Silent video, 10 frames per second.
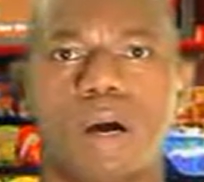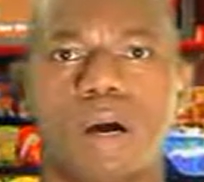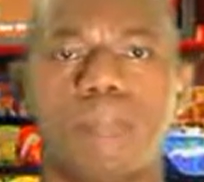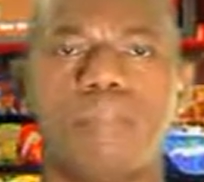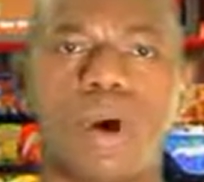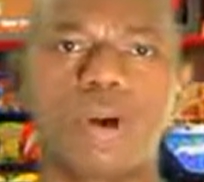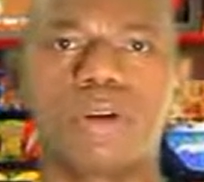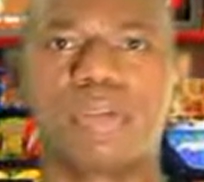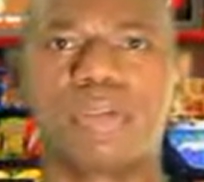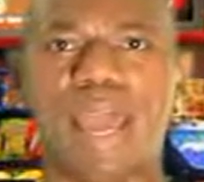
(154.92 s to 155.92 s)

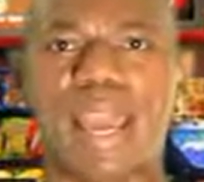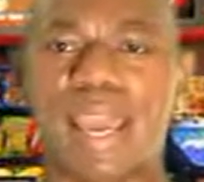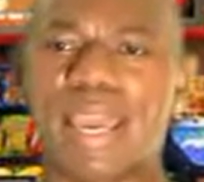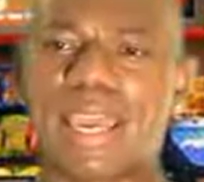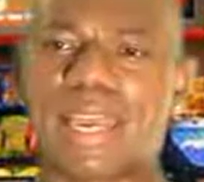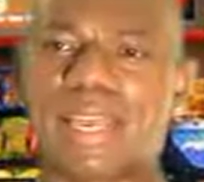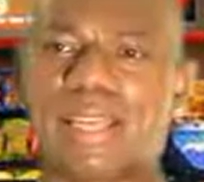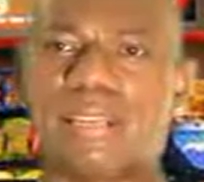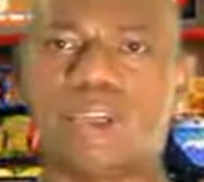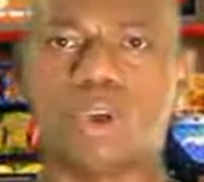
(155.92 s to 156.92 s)
Bardem
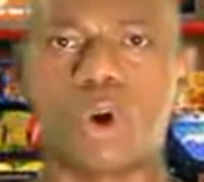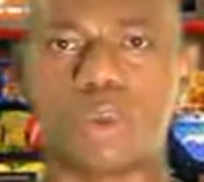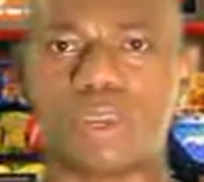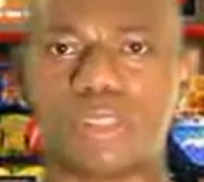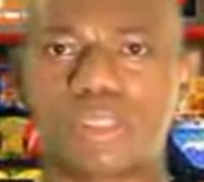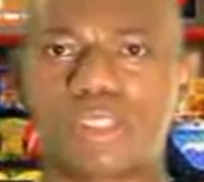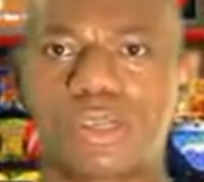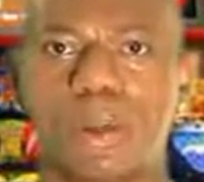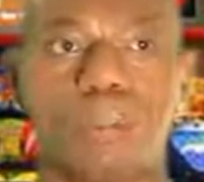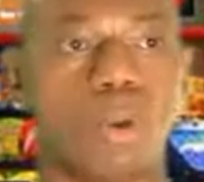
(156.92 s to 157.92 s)
and Lawrence
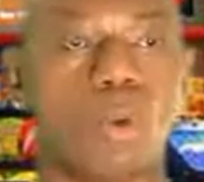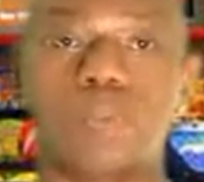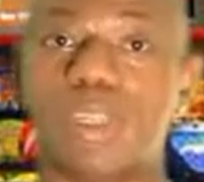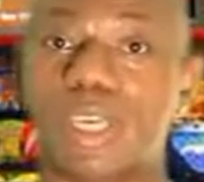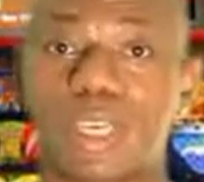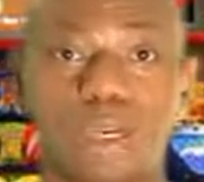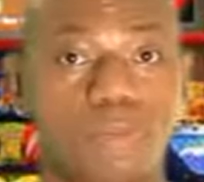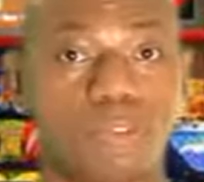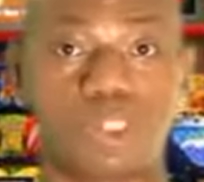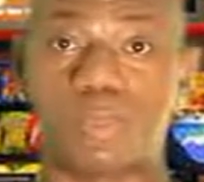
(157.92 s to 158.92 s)
both
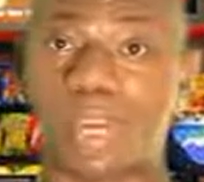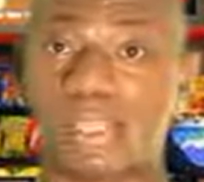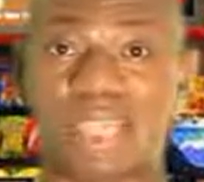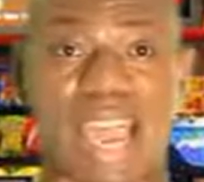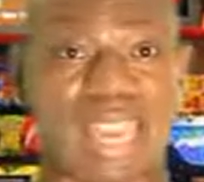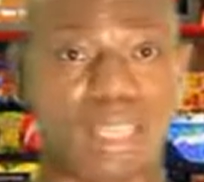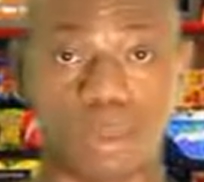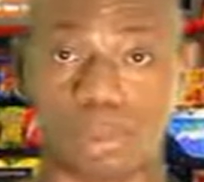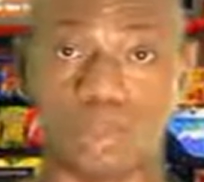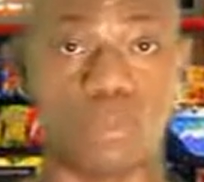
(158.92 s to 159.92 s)
give spectacular
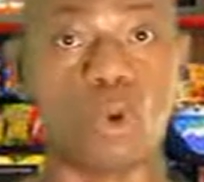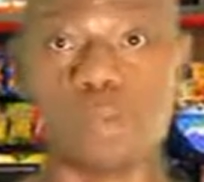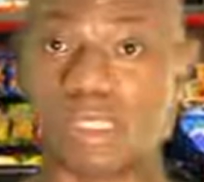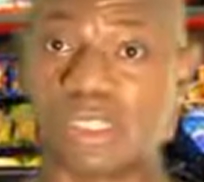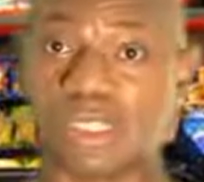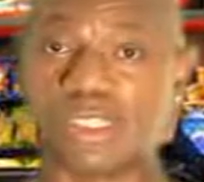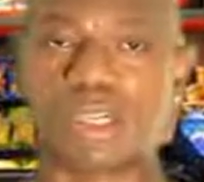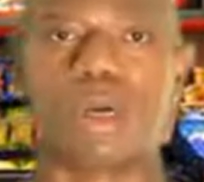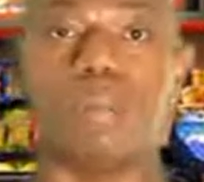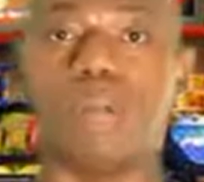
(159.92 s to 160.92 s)
performances,
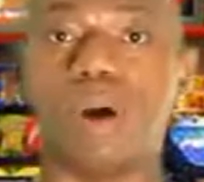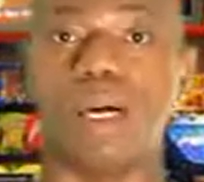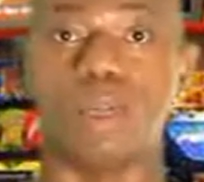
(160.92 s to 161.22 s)
but